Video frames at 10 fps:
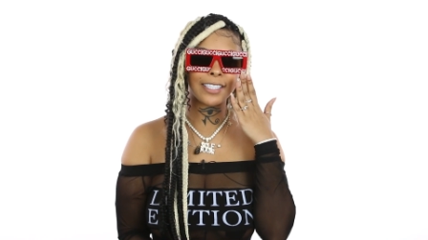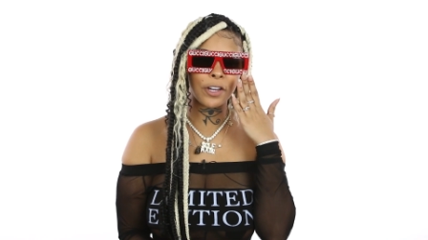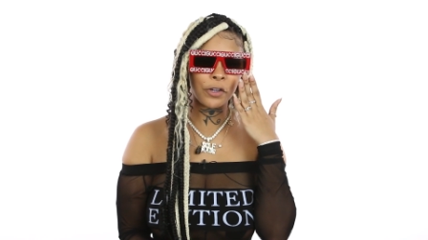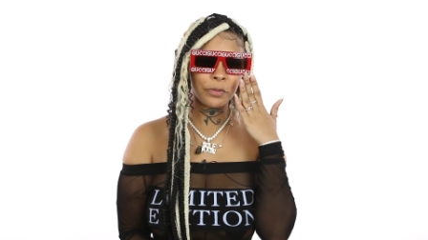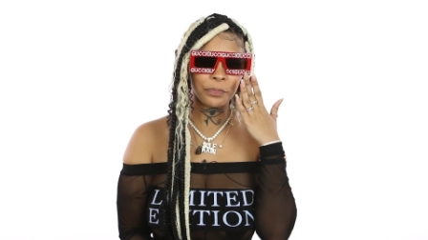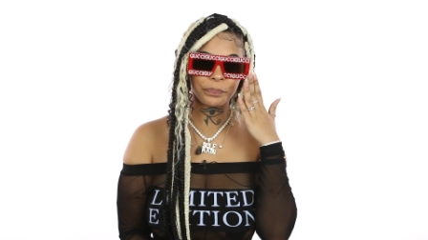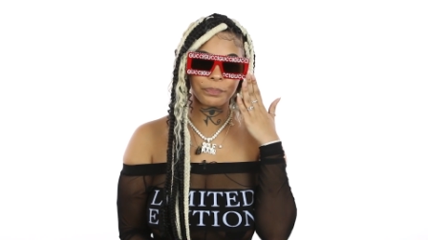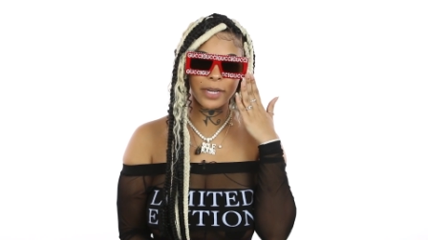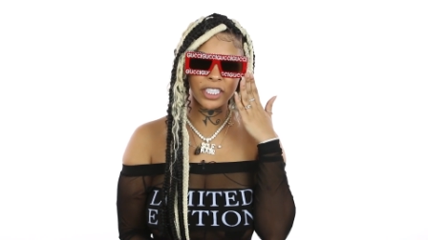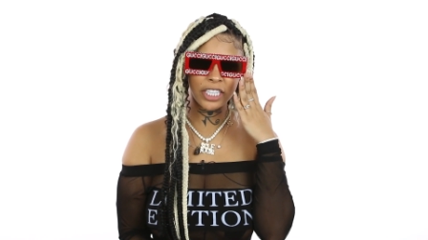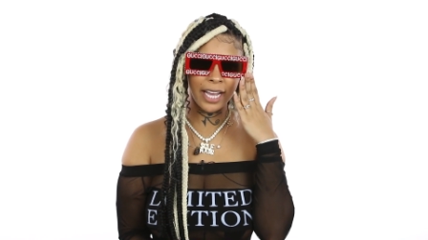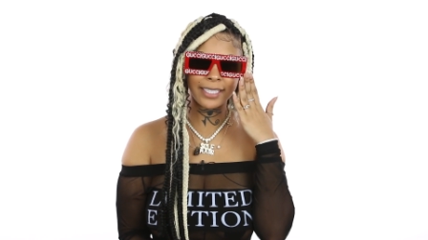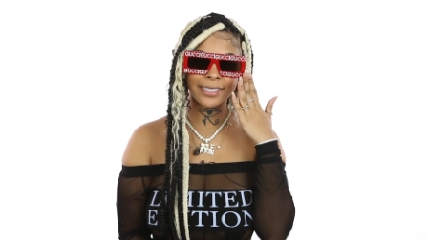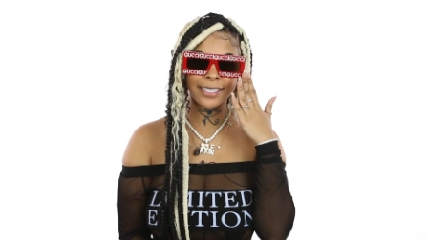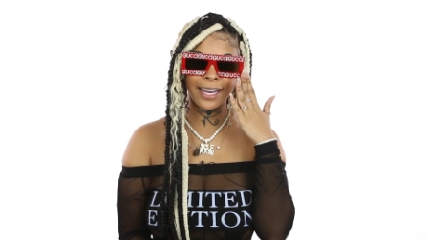so my
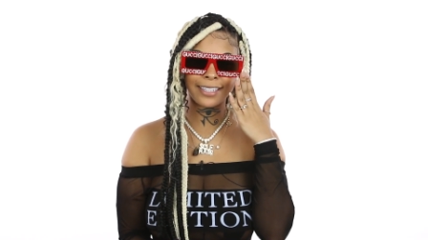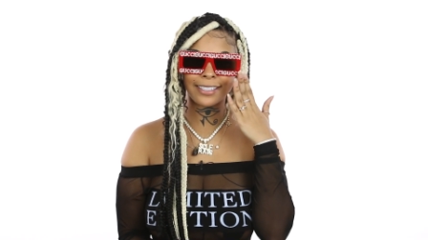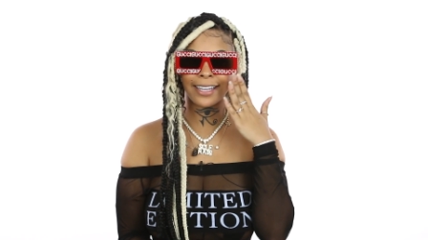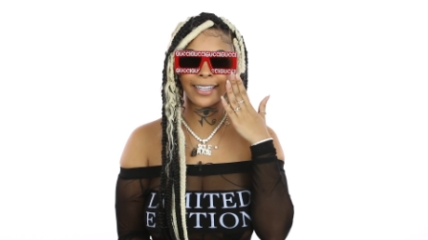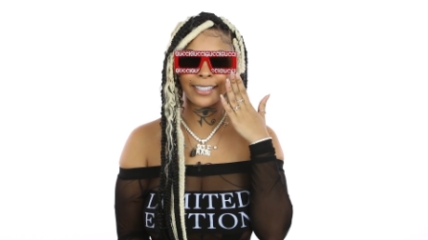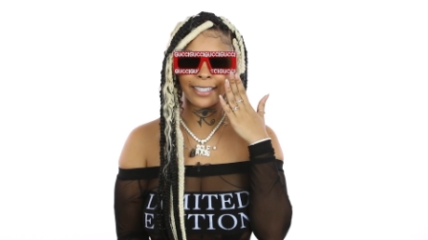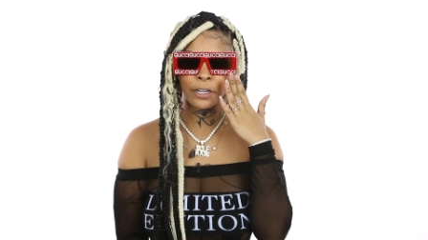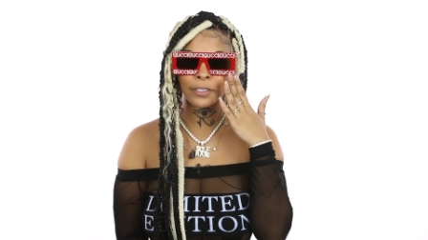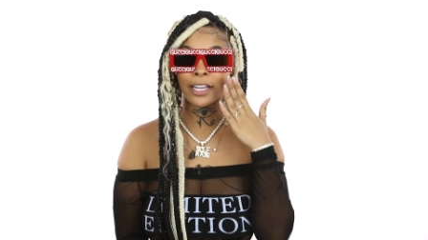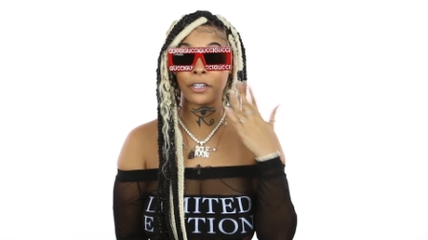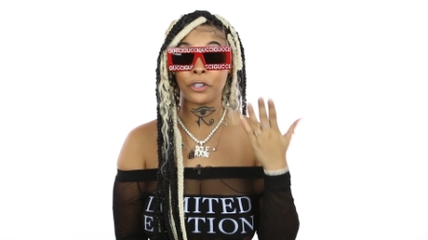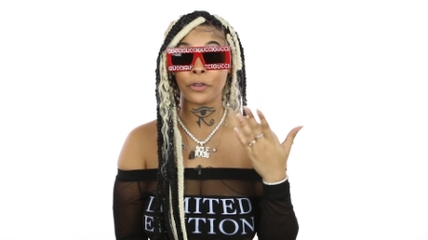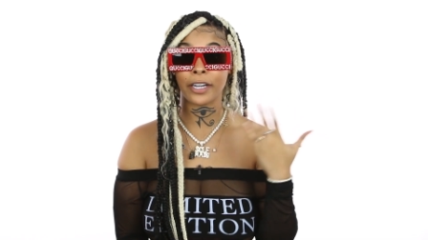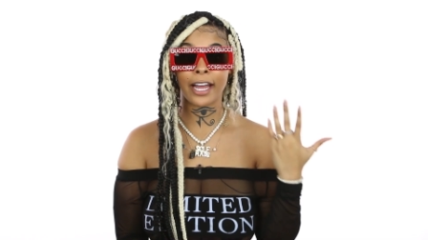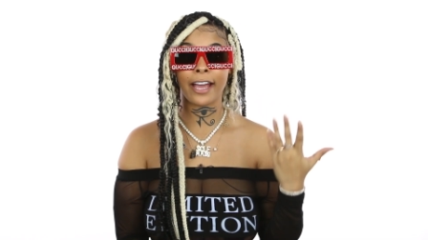shyness kind of like goes out the
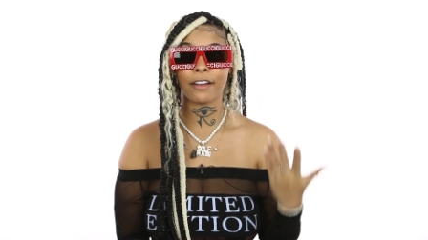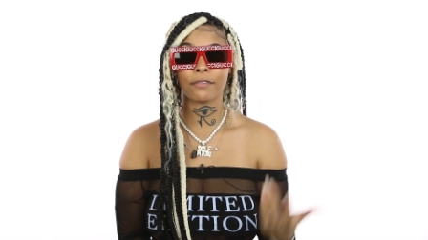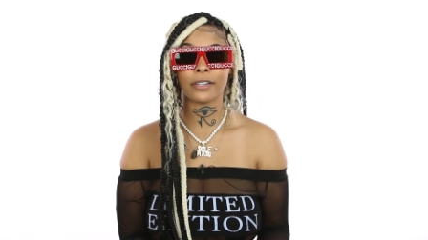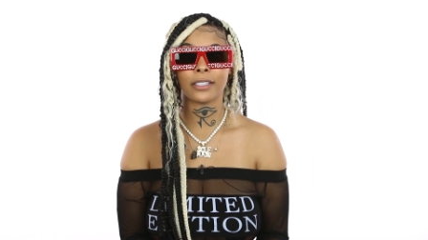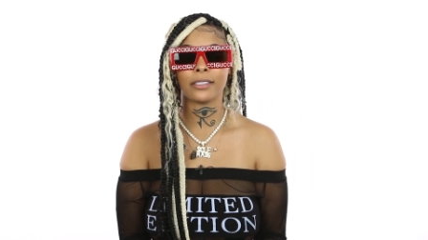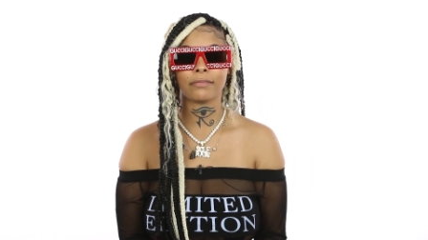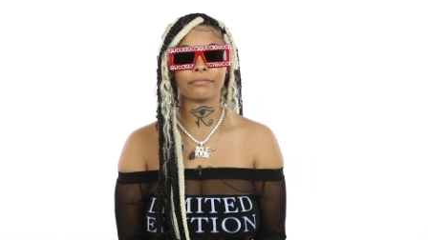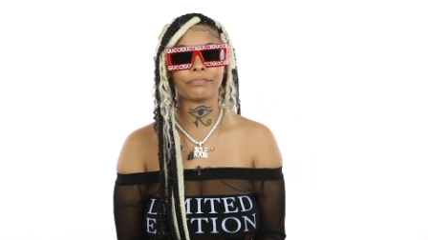door and I have fun.